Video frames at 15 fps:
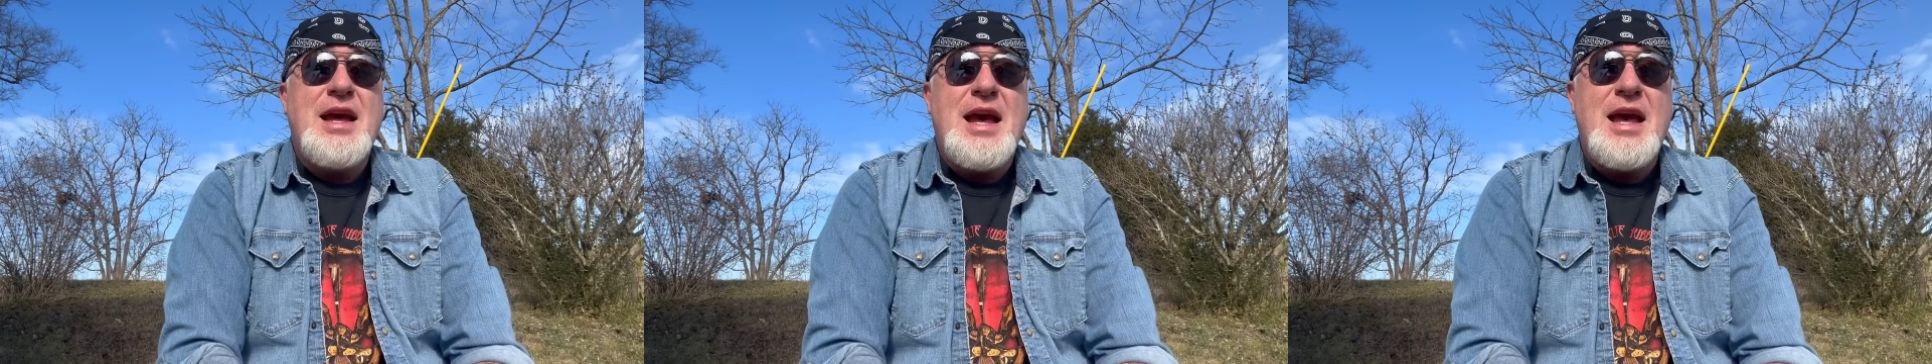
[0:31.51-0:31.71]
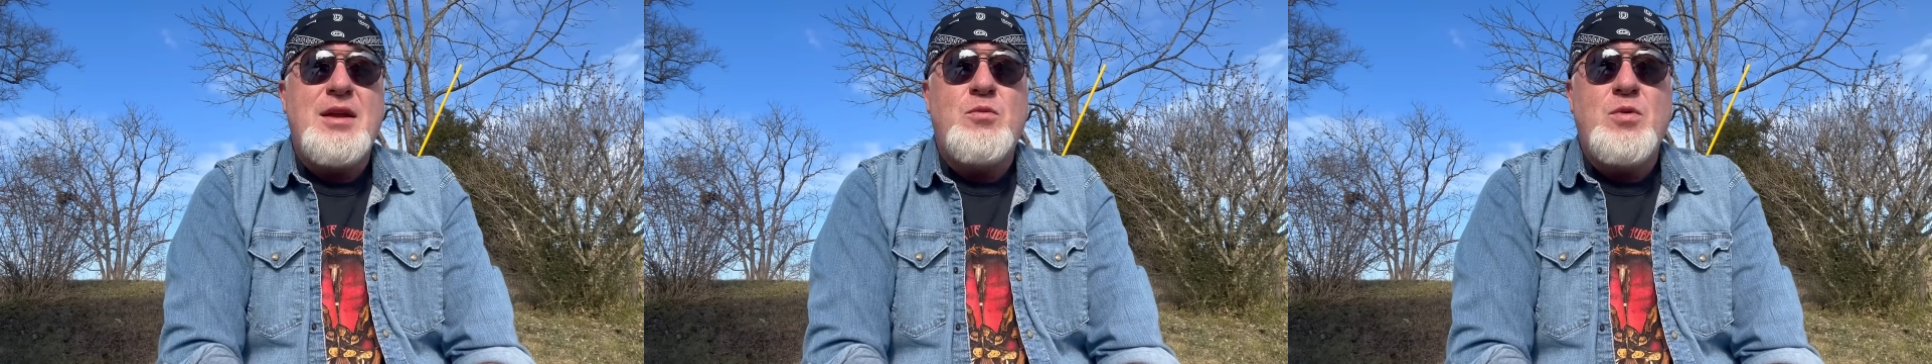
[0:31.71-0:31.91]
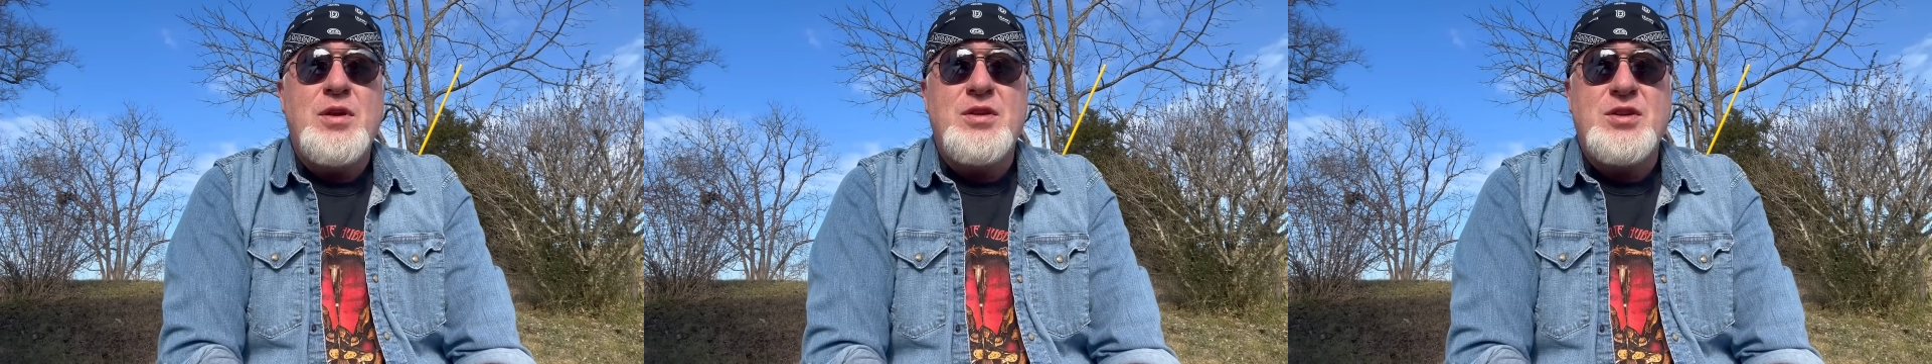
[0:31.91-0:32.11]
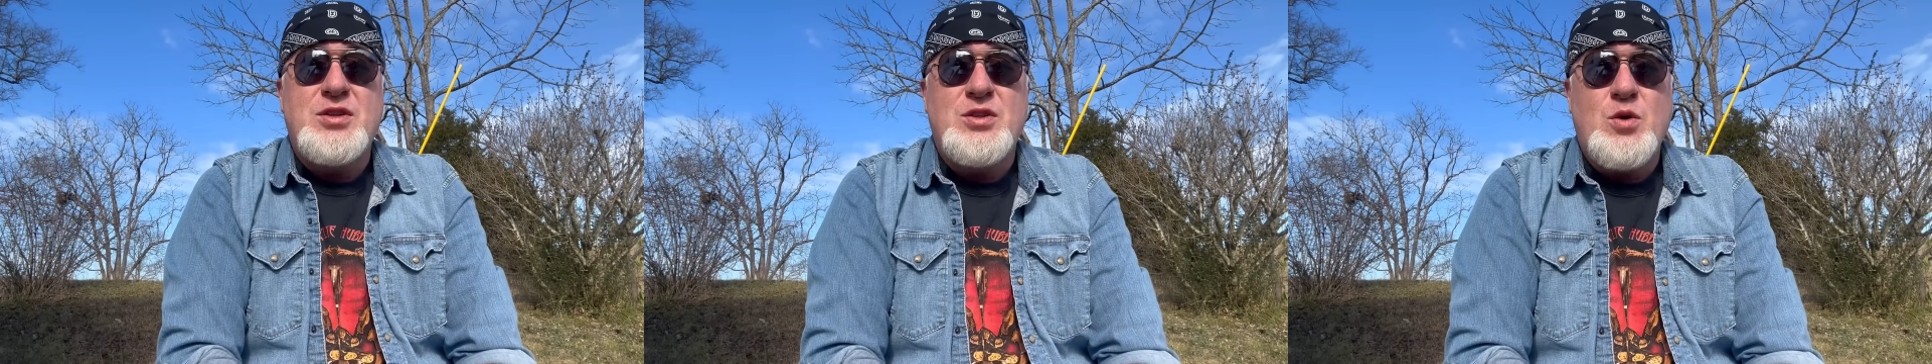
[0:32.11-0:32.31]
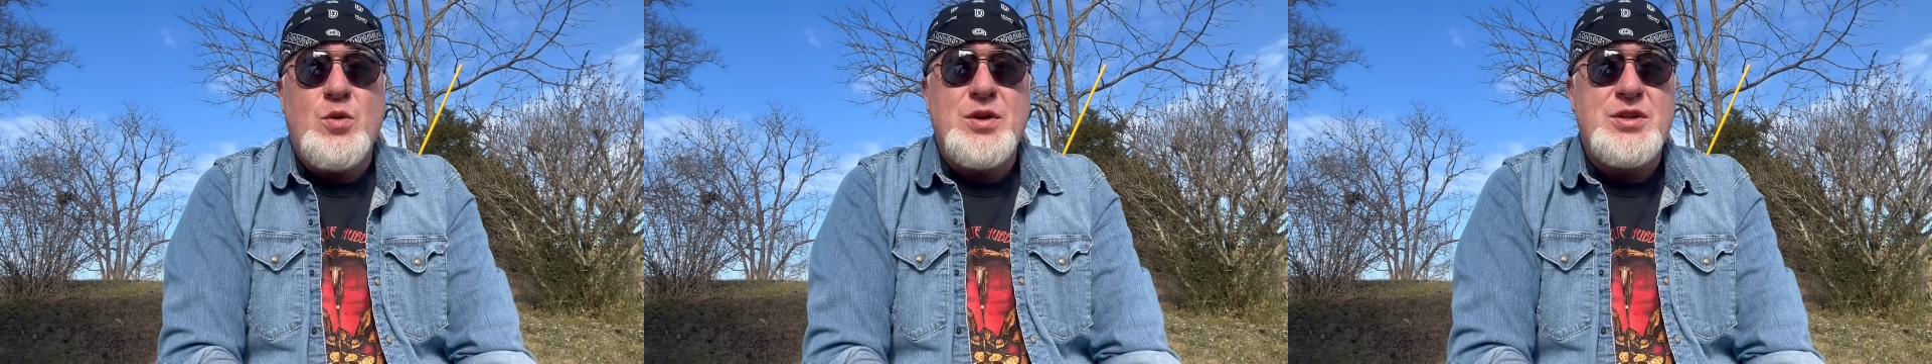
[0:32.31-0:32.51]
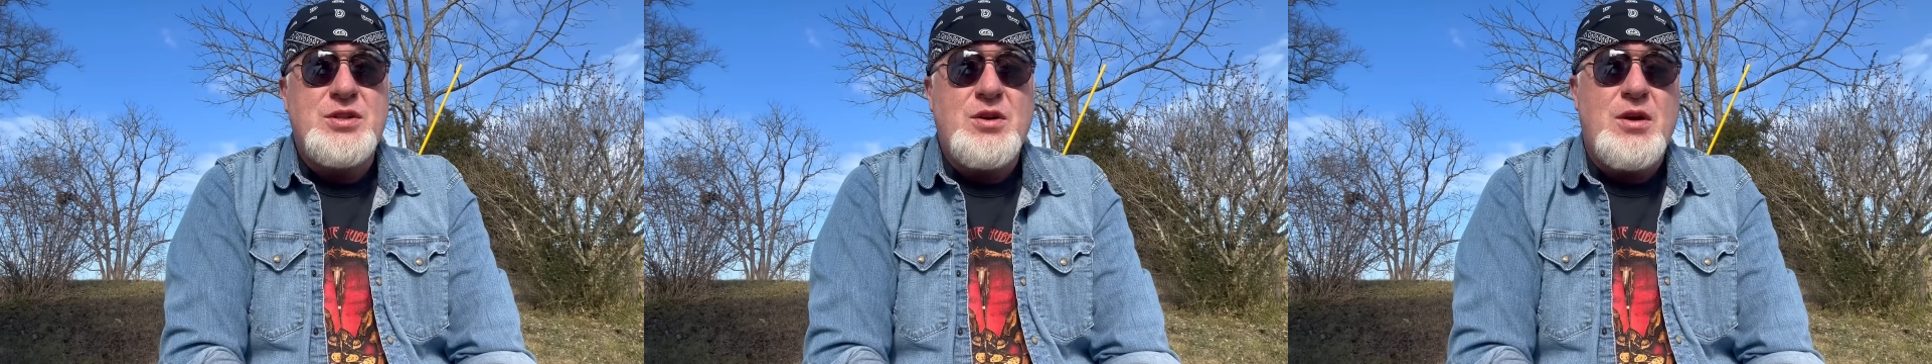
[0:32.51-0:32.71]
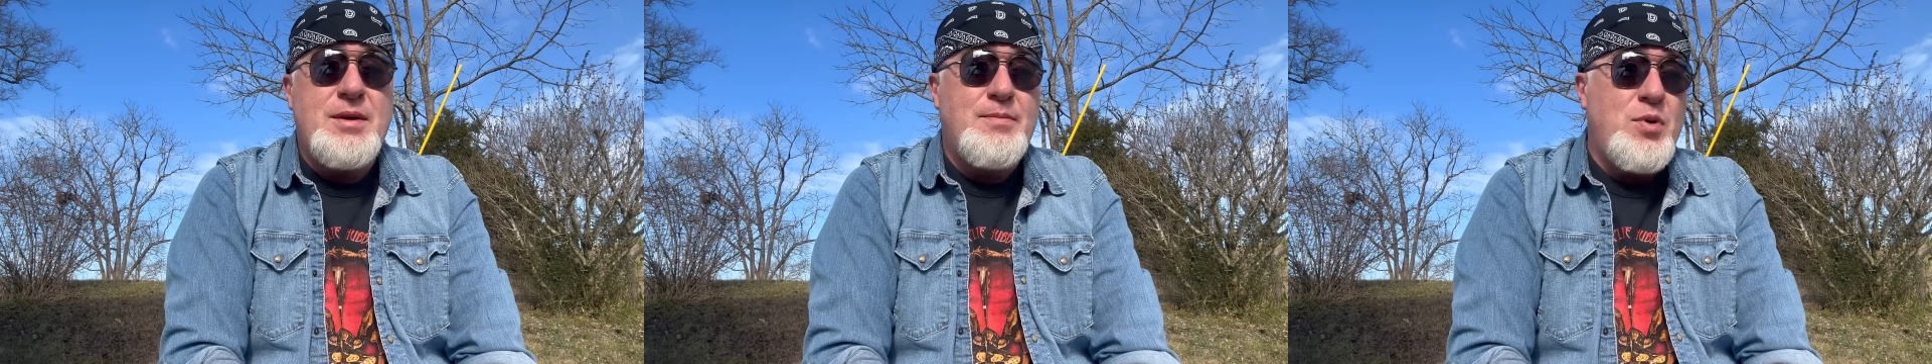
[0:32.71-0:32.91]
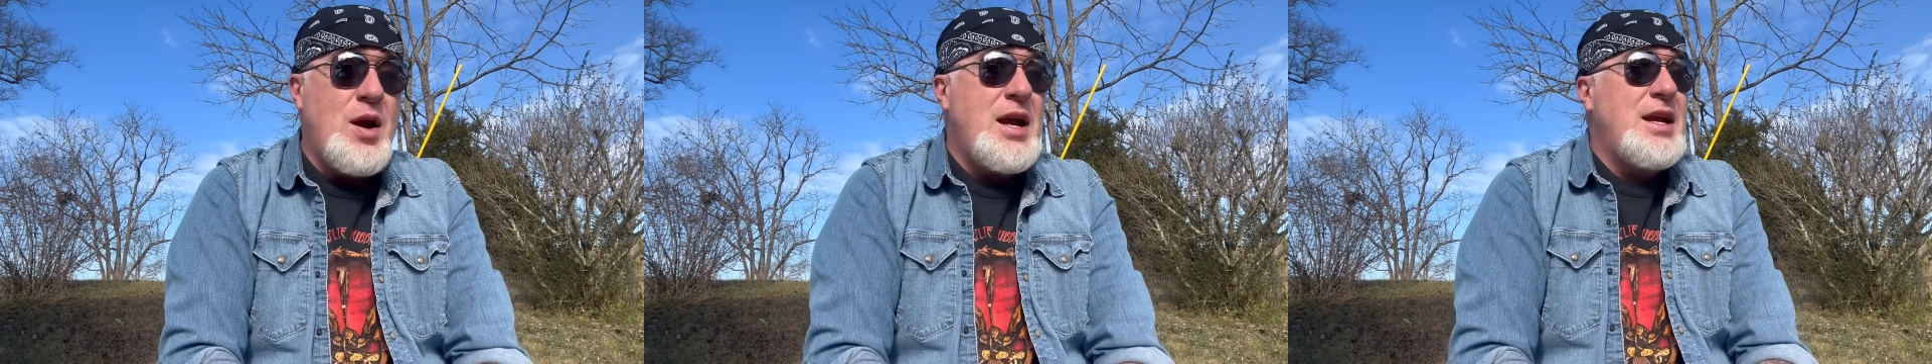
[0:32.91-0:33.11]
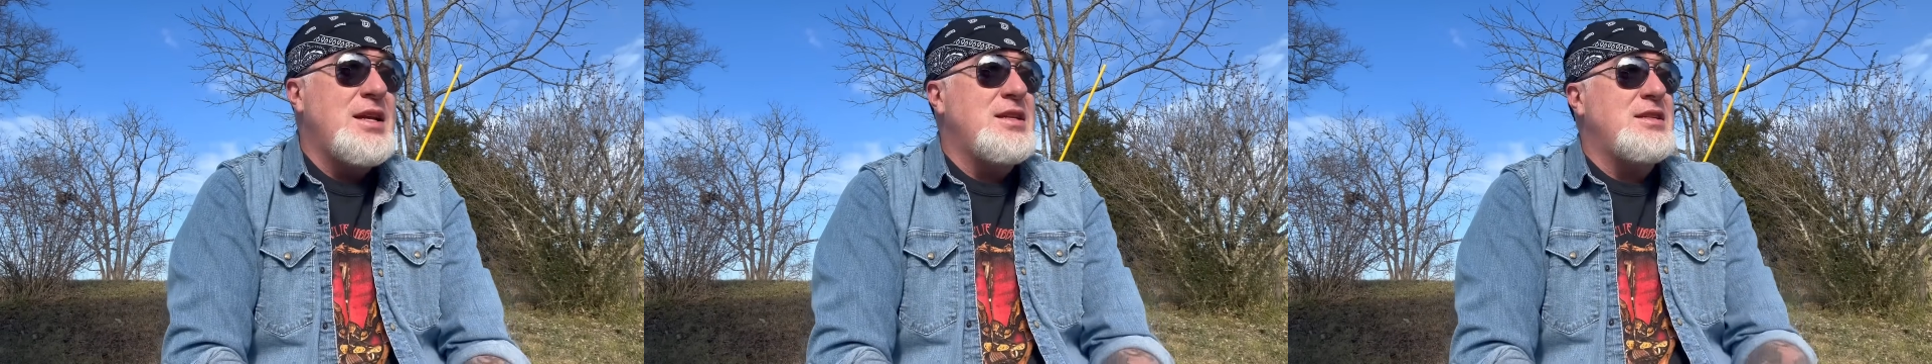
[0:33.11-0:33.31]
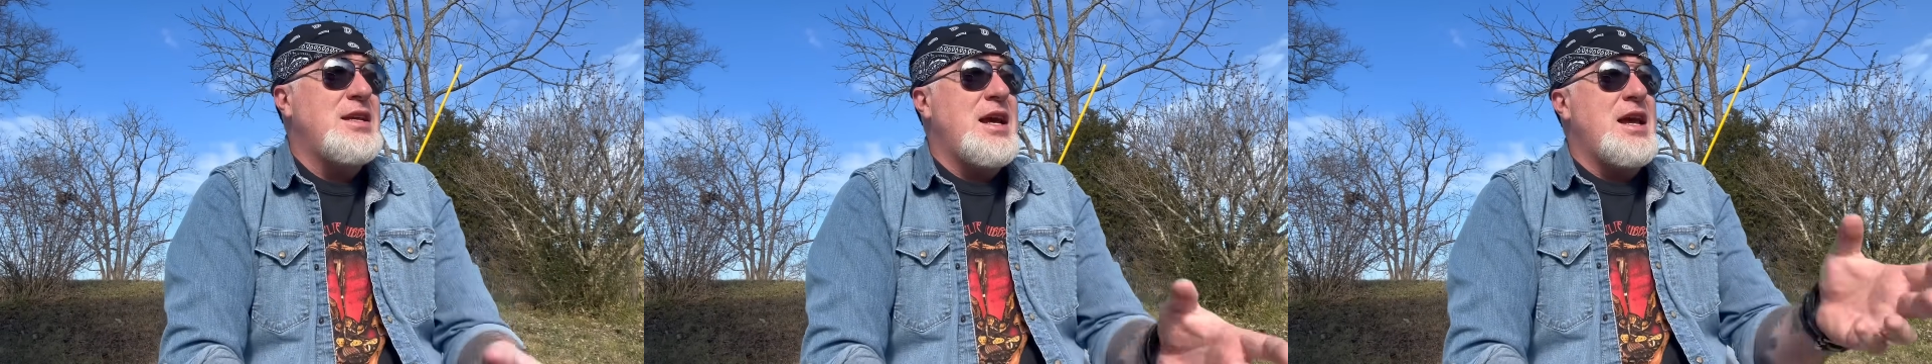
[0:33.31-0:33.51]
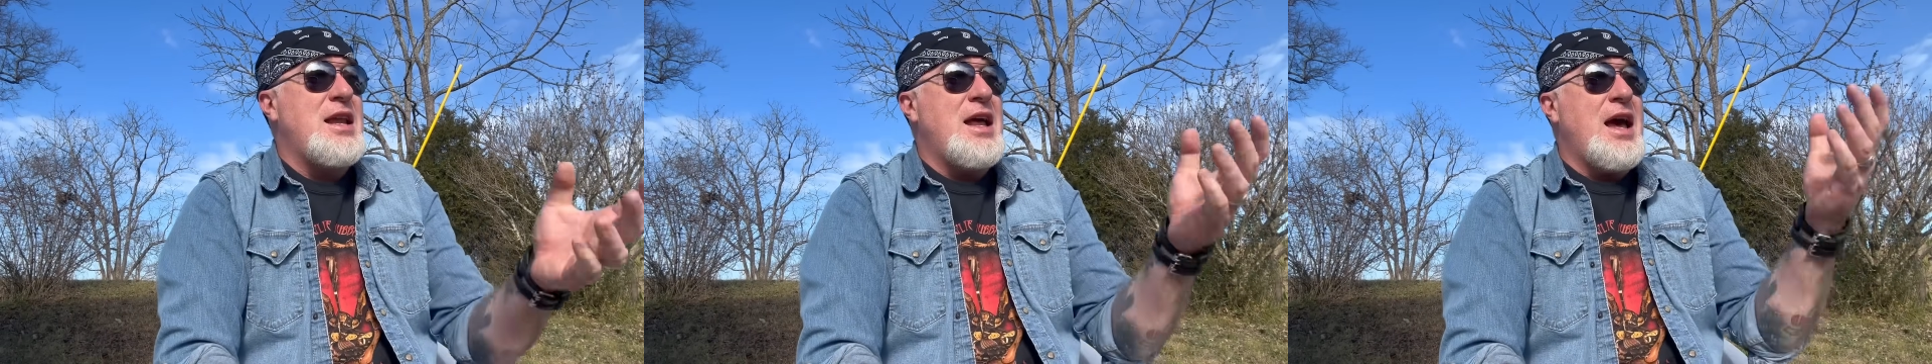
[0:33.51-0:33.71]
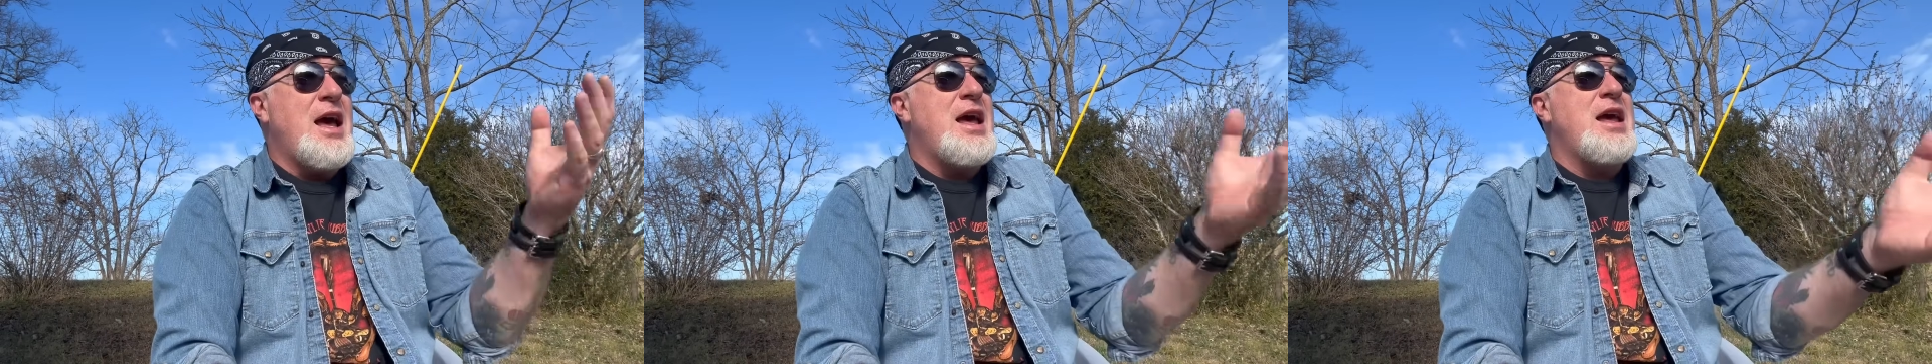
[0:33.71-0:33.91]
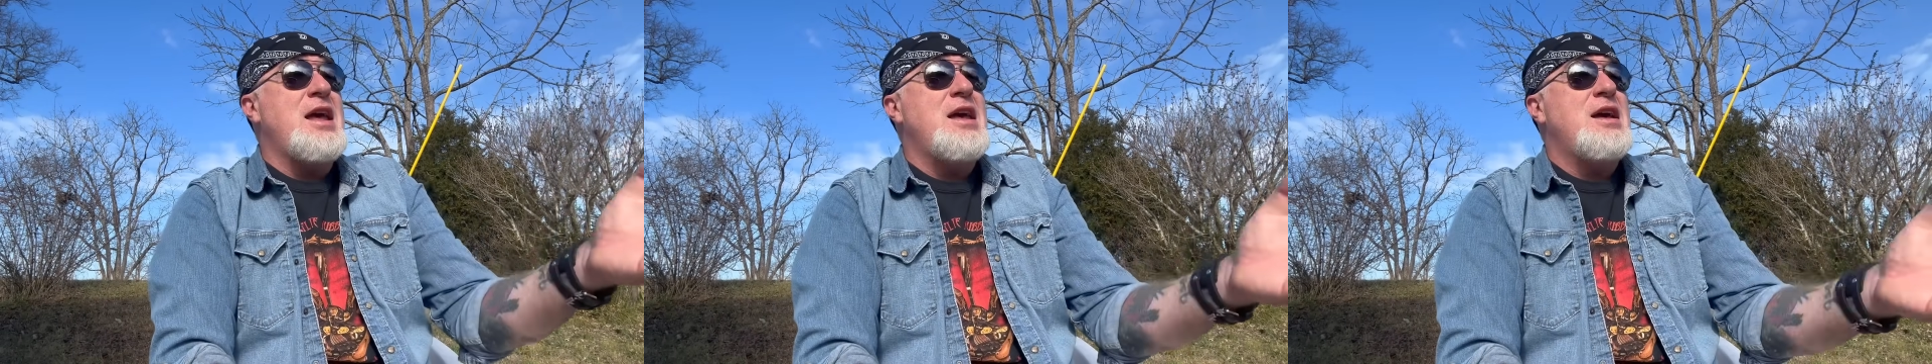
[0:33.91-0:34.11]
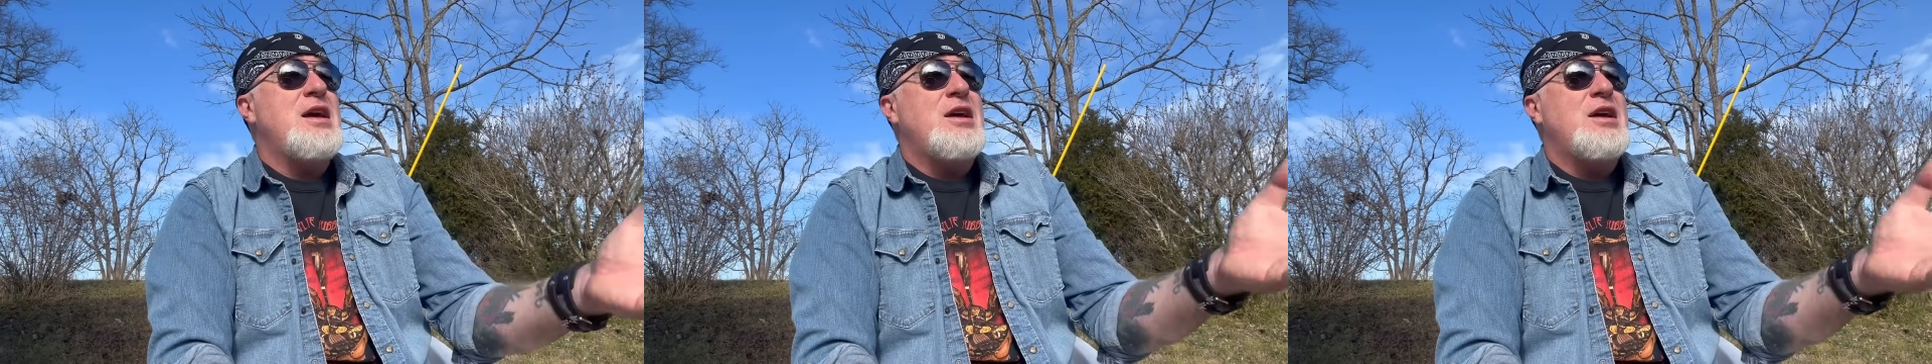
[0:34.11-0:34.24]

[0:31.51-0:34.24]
and when the story started breaking, saying, "Hey,